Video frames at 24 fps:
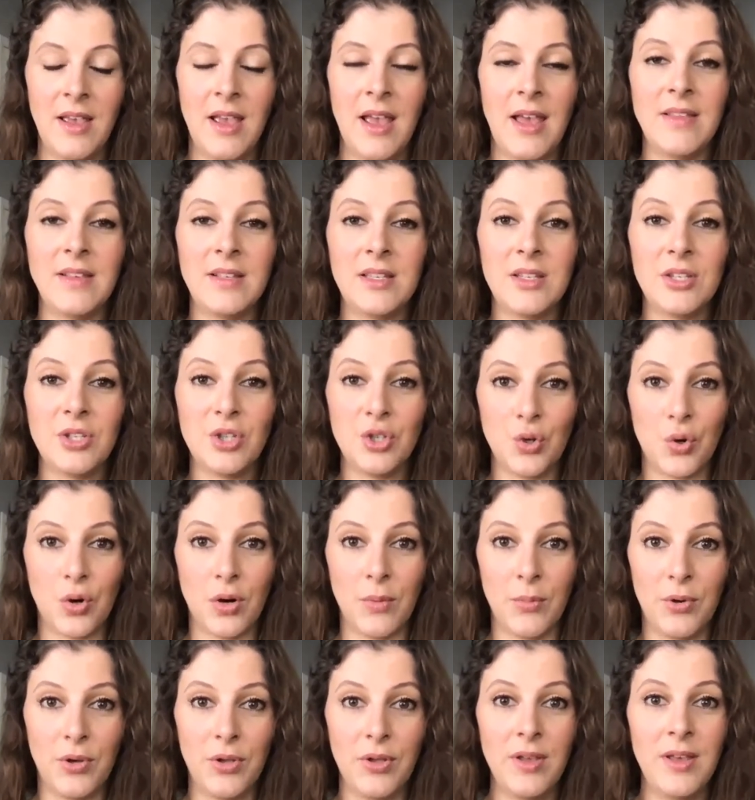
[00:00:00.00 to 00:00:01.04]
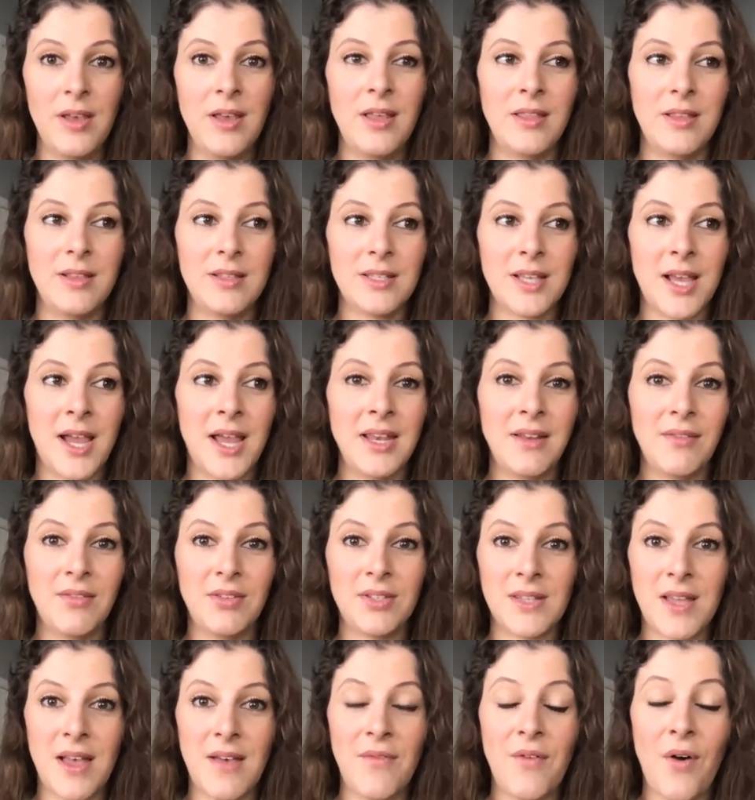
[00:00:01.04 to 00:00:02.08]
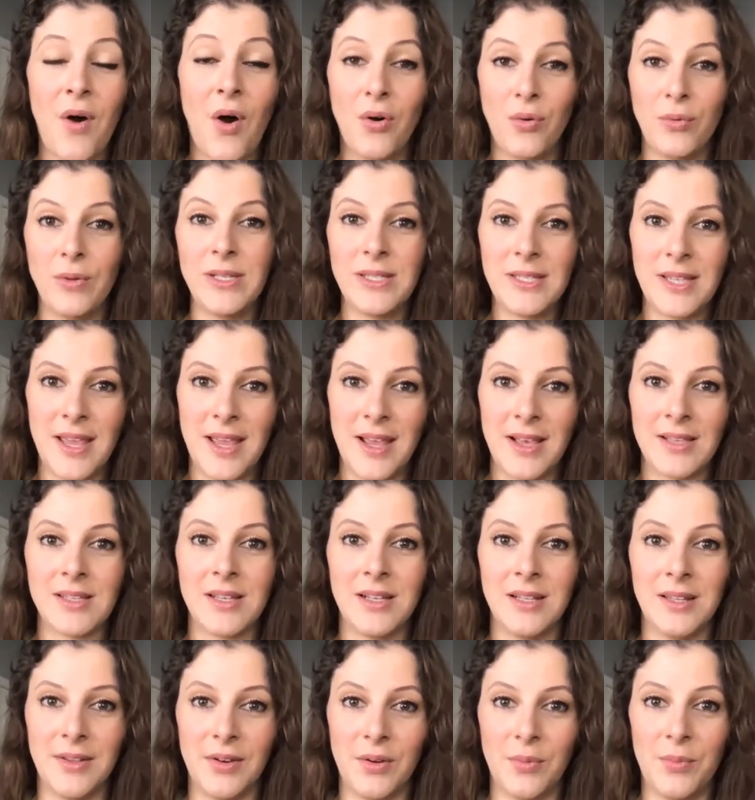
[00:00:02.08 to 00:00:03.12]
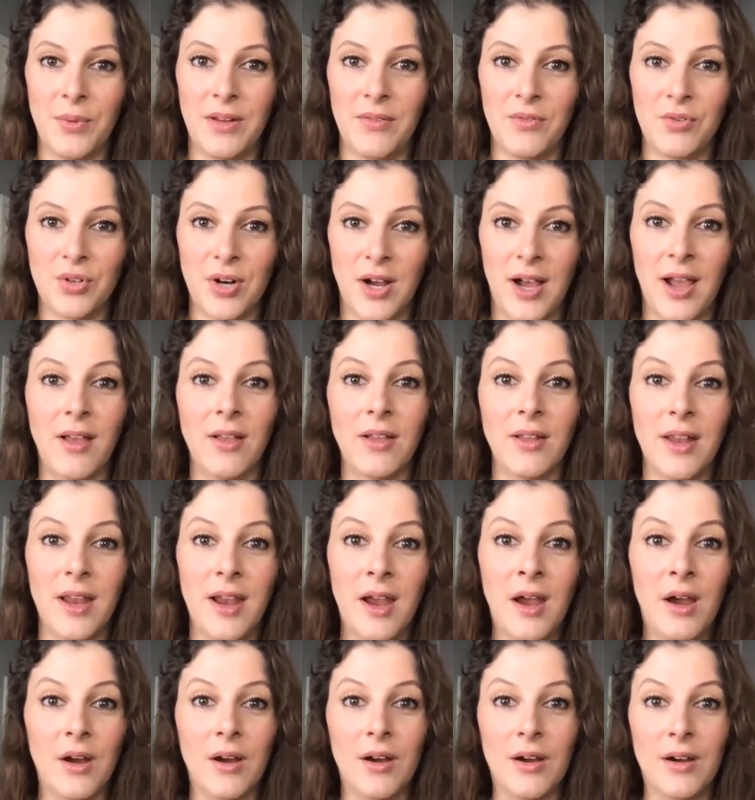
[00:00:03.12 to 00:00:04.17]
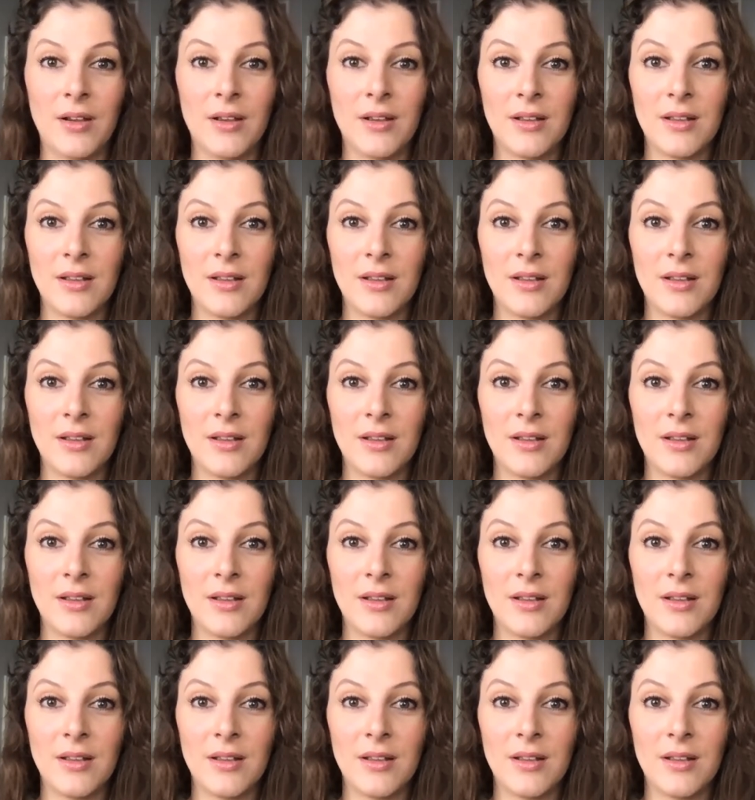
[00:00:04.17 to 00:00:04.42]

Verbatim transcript: And this is normal. This kind of stuff always takes a little bit of trial and error.